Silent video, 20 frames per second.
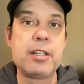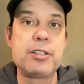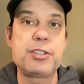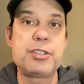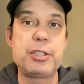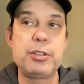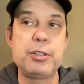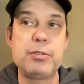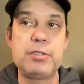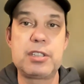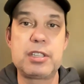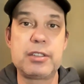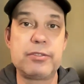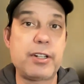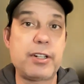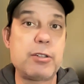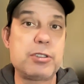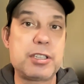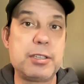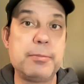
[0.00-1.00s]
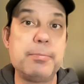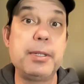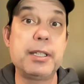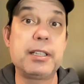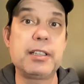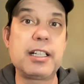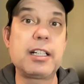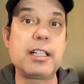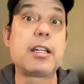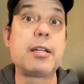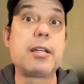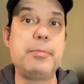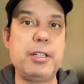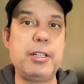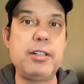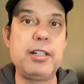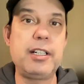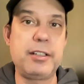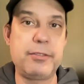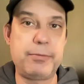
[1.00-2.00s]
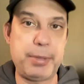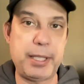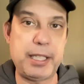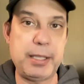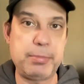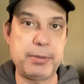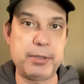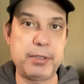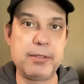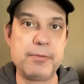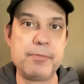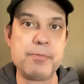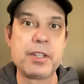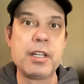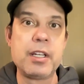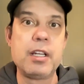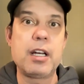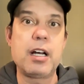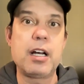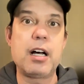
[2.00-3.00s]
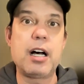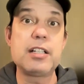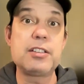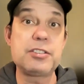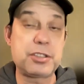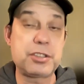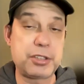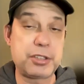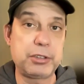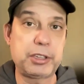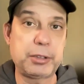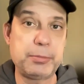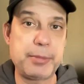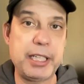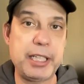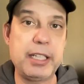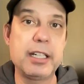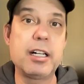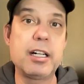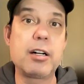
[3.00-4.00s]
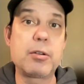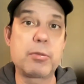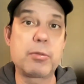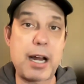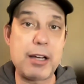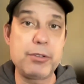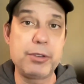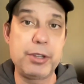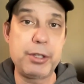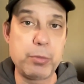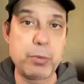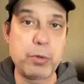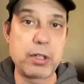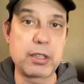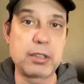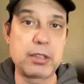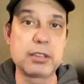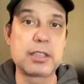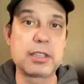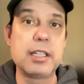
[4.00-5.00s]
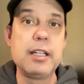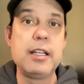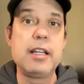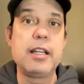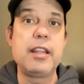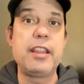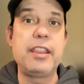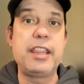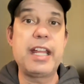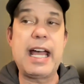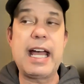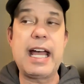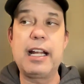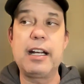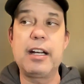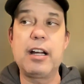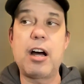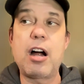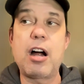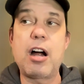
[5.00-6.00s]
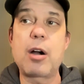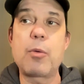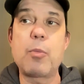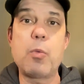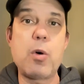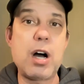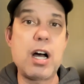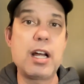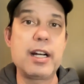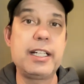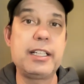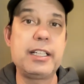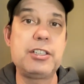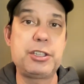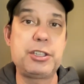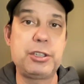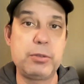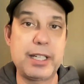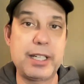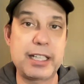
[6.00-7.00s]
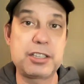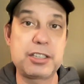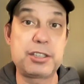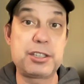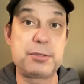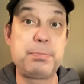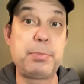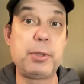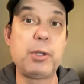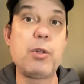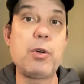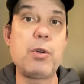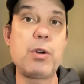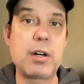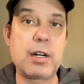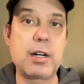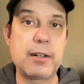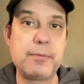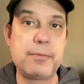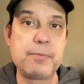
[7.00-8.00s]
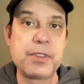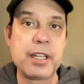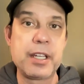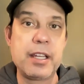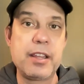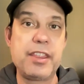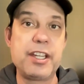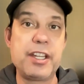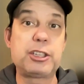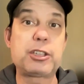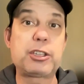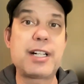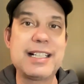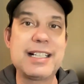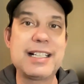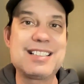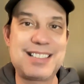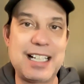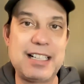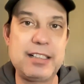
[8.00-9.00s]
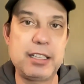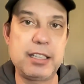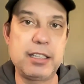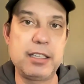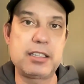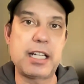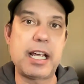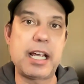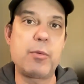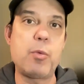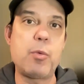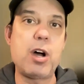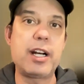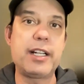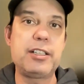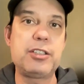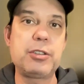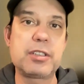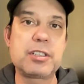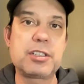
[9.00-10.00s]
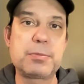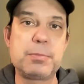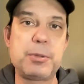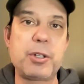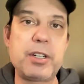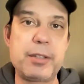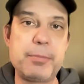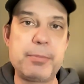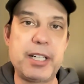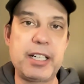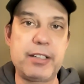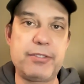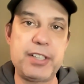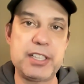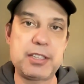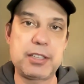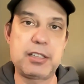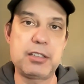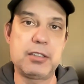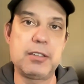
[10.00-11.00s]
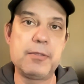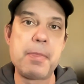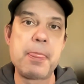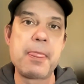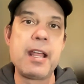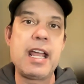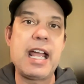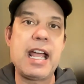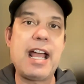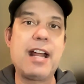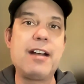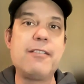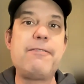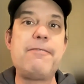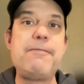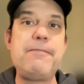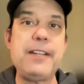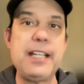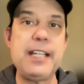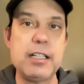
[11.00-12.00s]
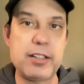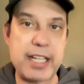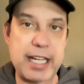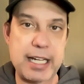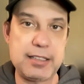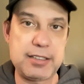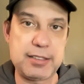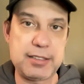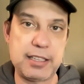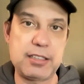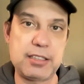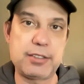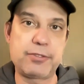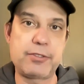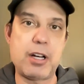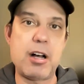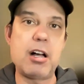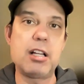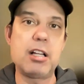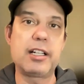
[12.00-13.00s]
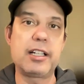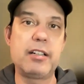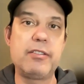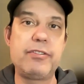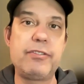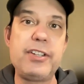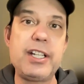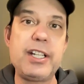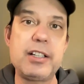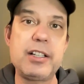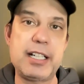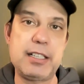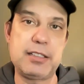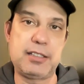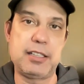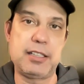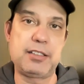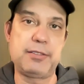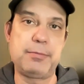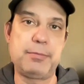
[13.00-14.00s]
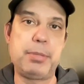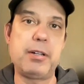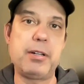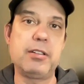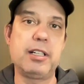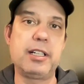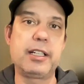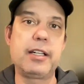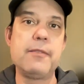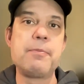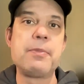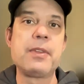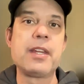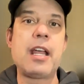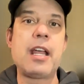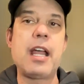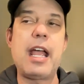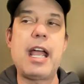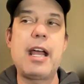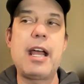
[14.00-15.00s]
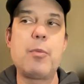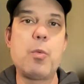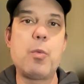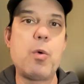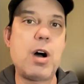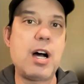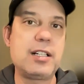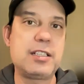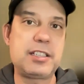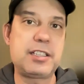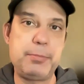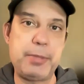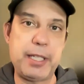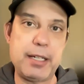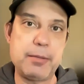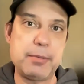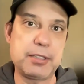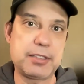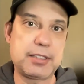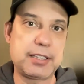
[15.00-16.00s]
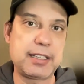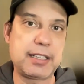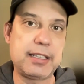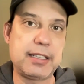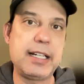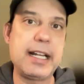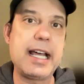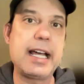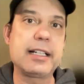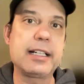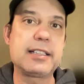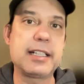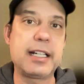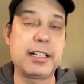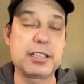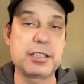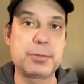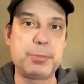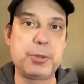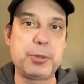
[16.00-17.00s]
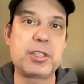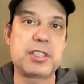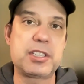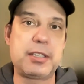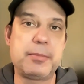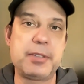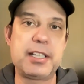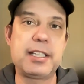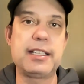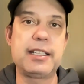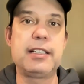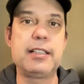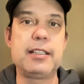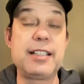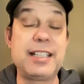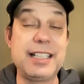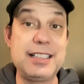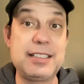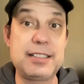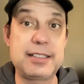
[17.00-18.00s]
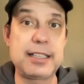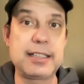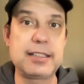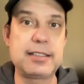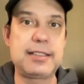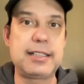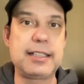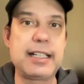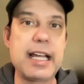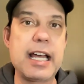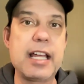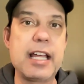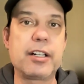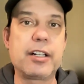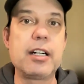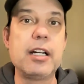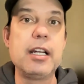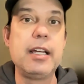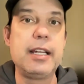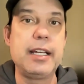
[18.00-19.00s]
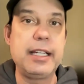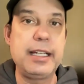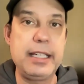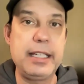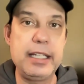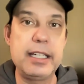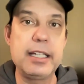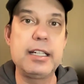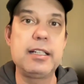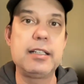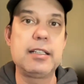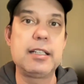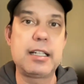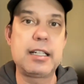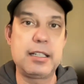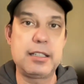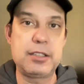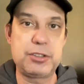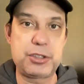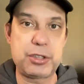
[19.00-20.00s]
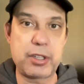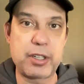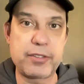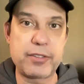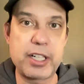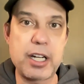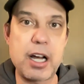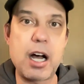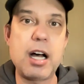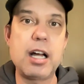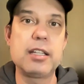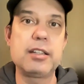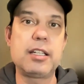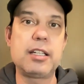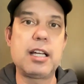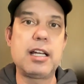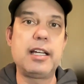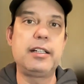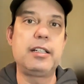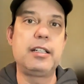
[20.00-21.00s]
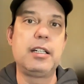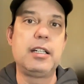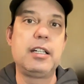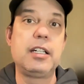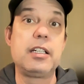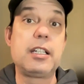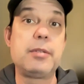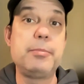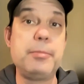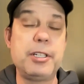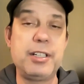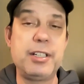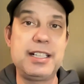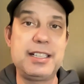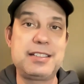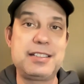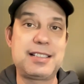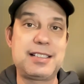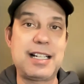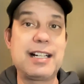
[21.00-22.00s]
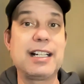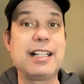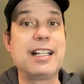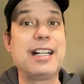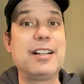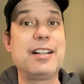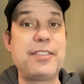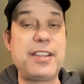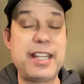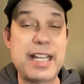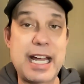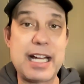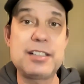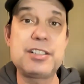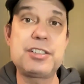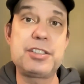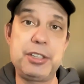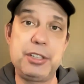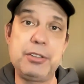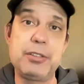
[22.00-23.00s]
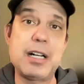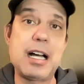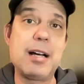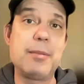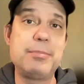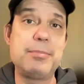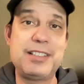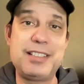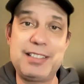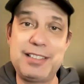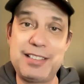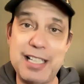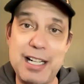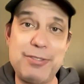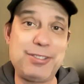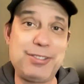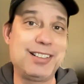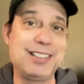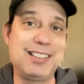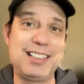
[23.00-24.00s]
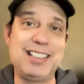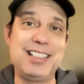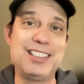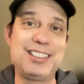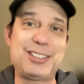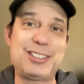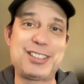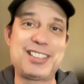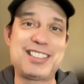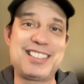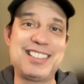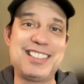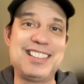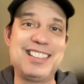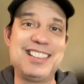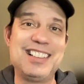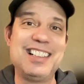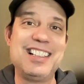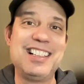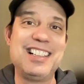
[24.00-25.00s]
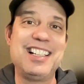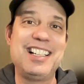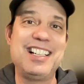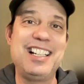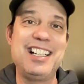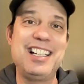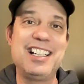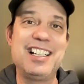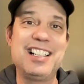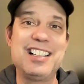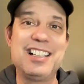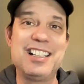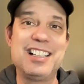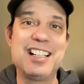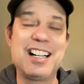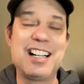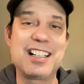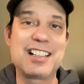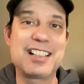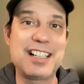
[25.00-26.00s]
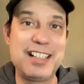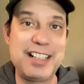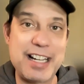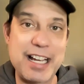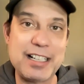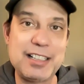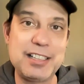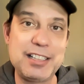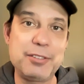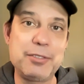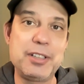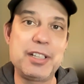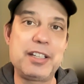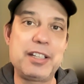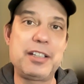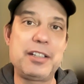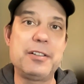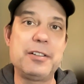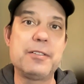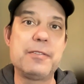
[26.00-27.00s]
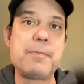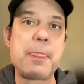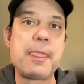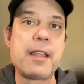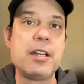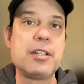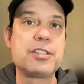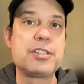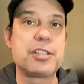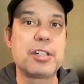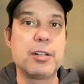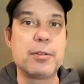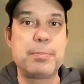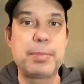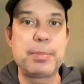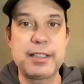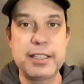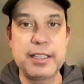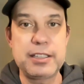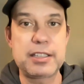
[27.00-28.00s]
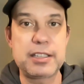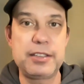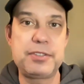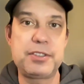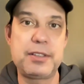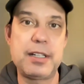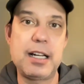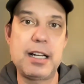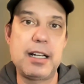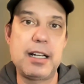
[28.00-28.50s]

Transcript: to devote to building a community of people on social media around the world that are wanting to explore the transcendent and wanting to explore the metaphysical and feel that sense of calling and feel that sense of pulling and want to be able to connect and explore some of these things together in sort of an online community setting. And if that's you, I'm definitely interested in connecting with you. So please leave